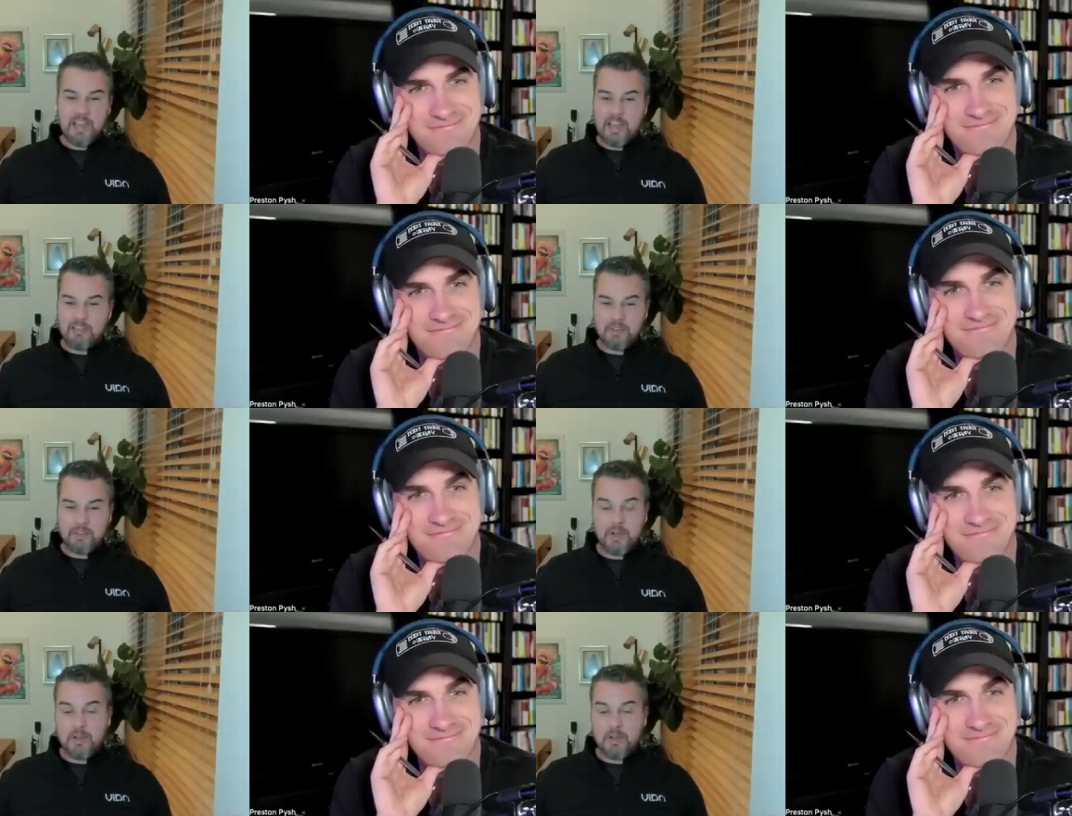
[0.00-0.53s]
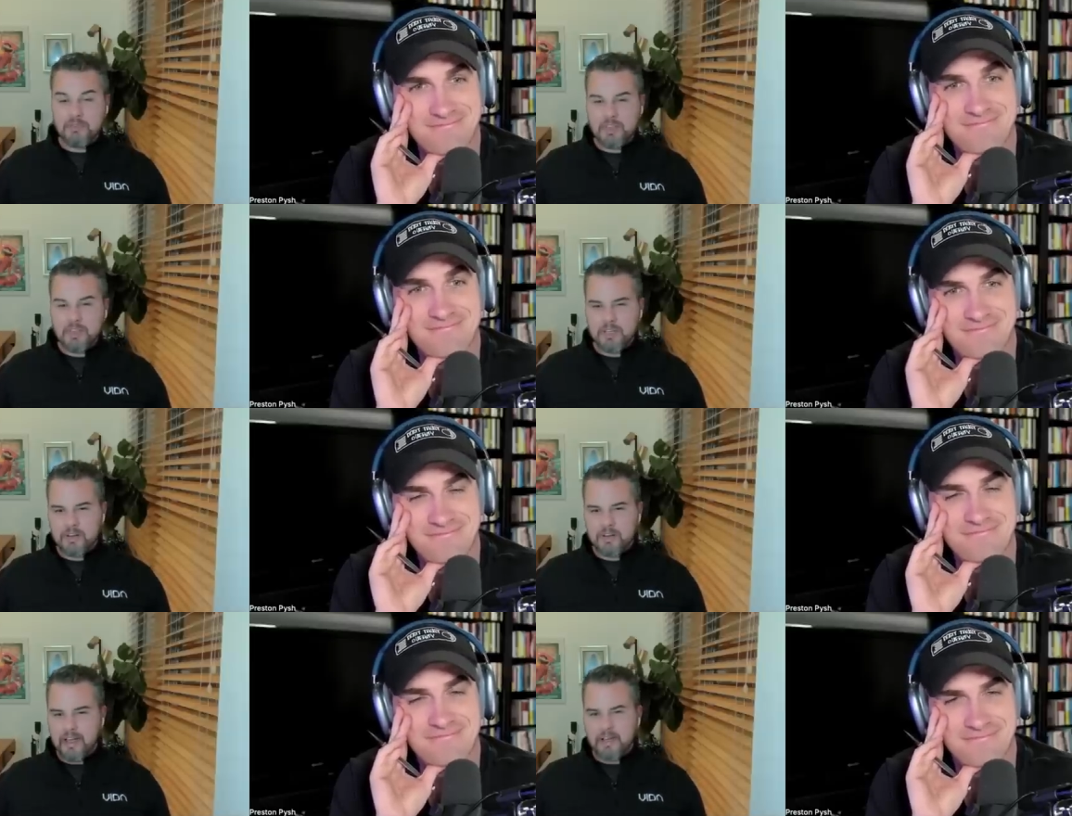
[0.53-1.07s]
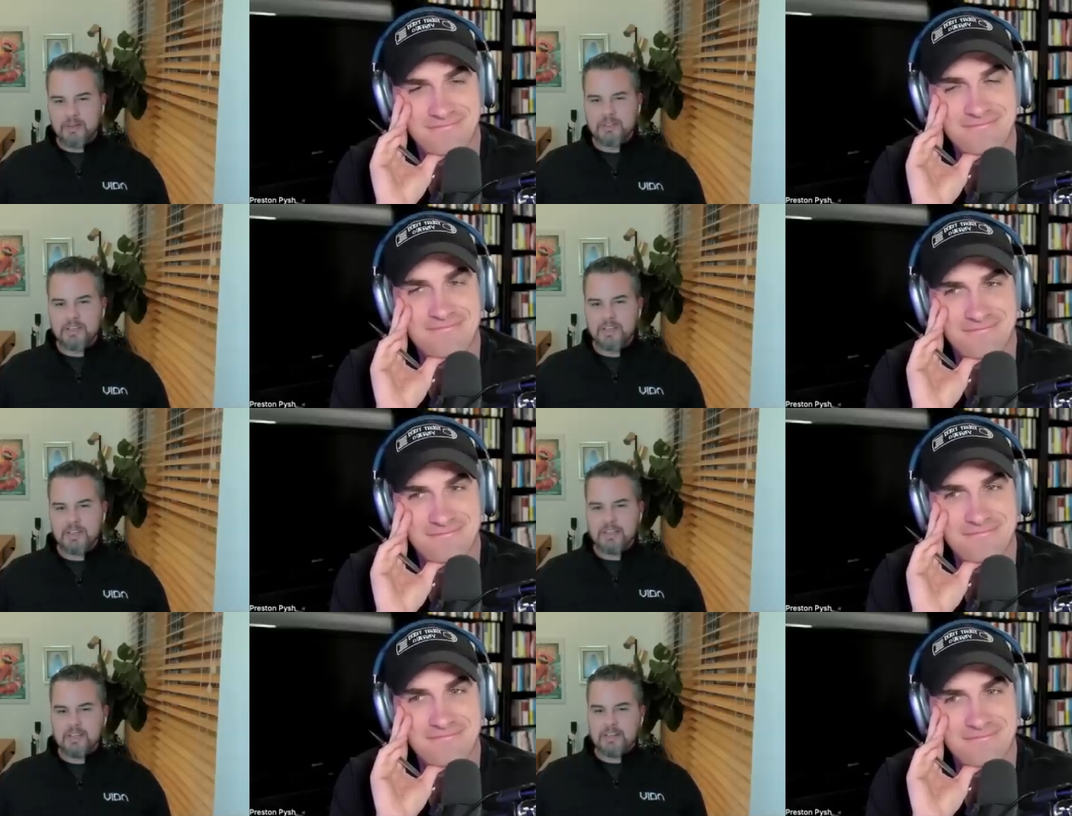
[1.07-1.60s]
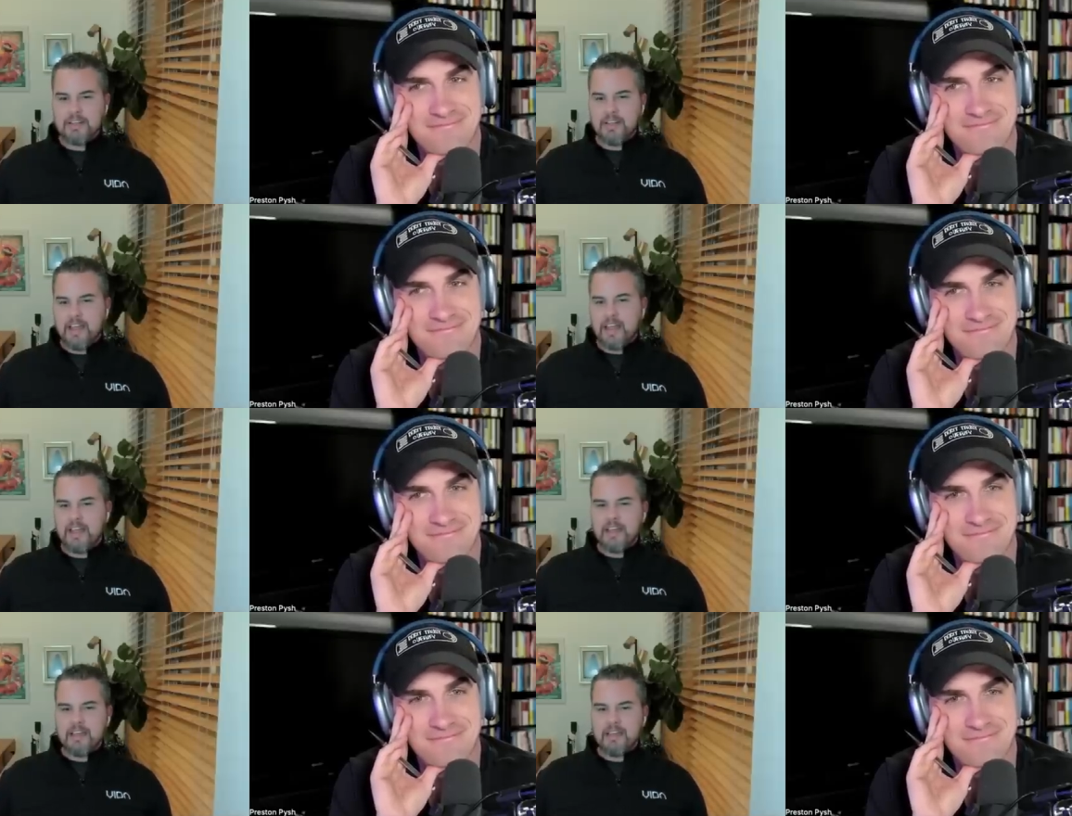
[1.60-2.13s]
Speaker 1: you have it all figured out
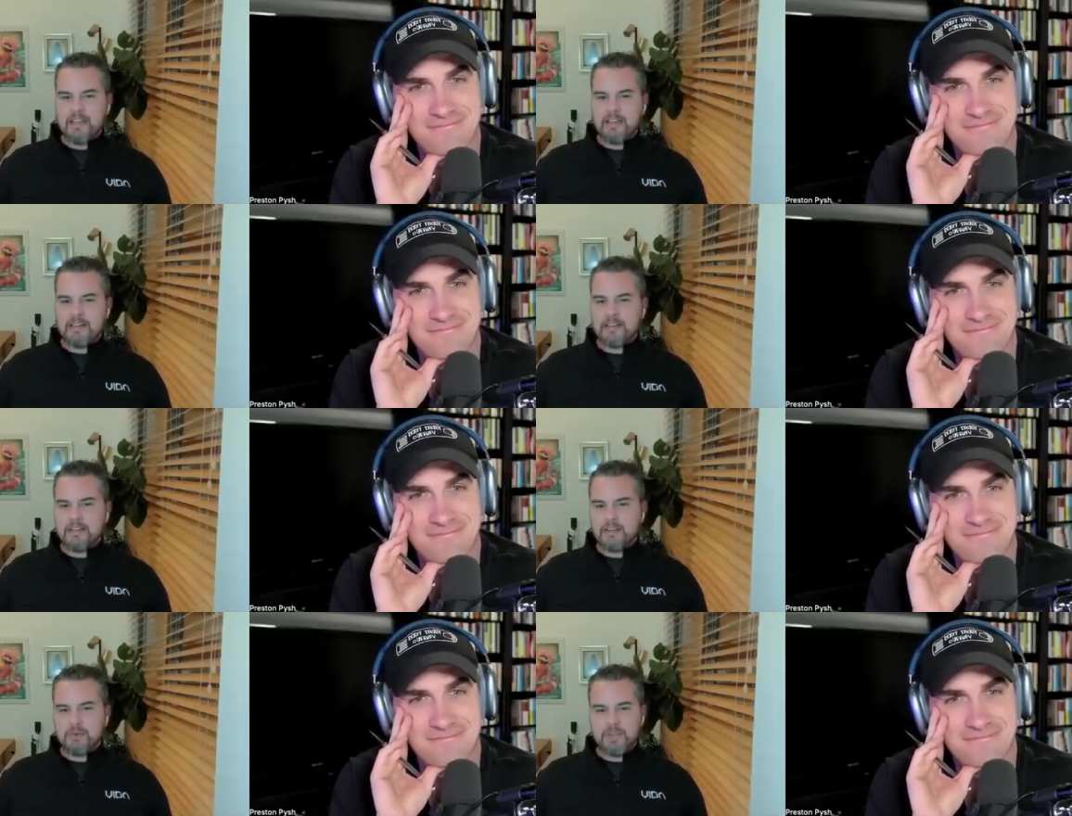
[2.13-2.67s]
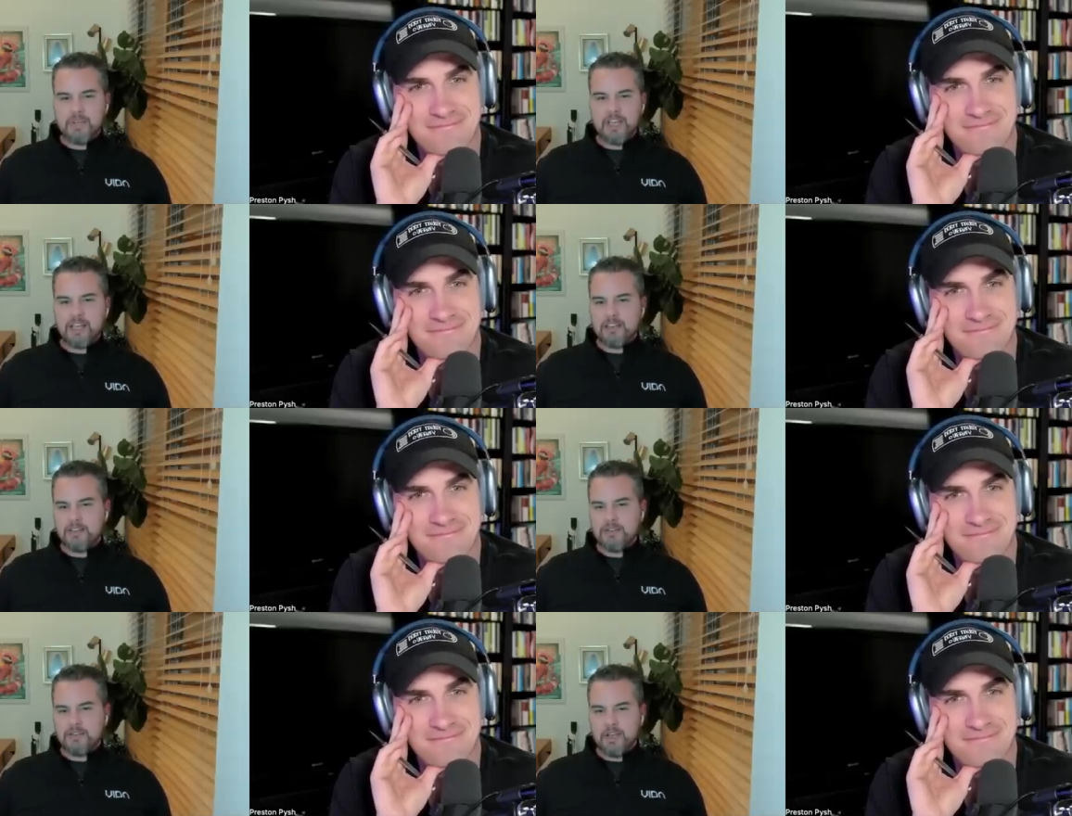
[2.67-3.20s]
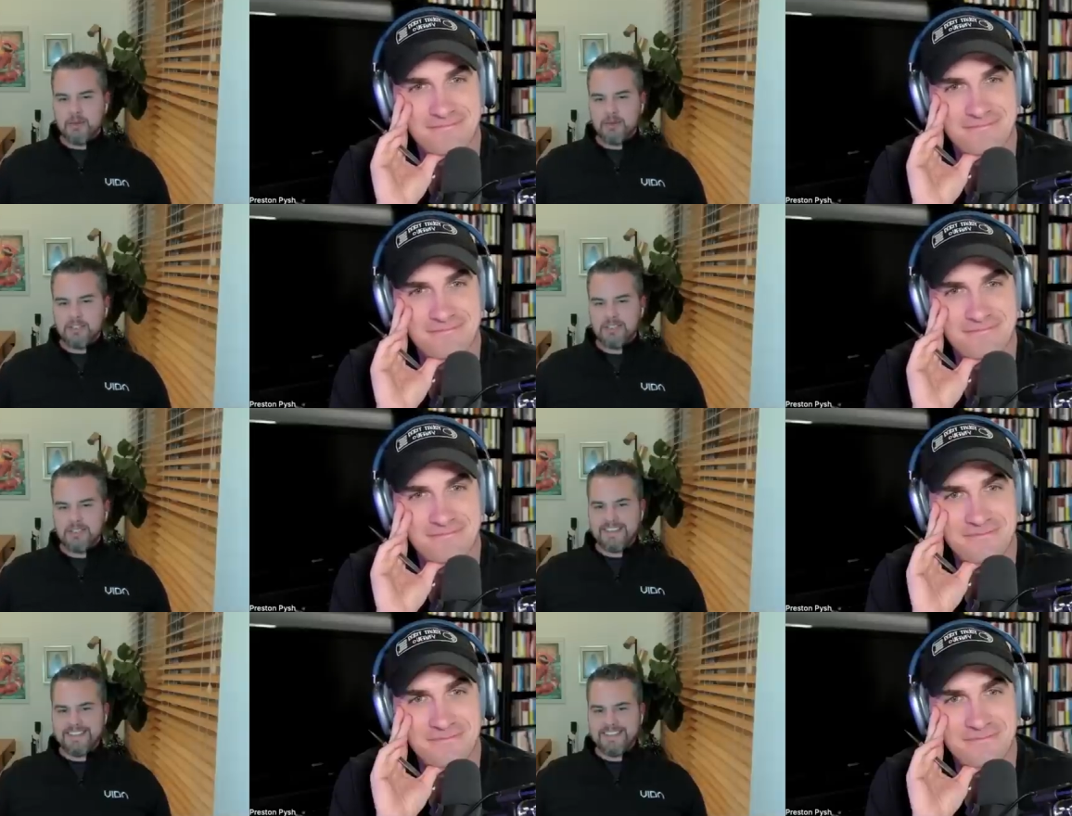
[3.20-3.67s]
and in reality you don't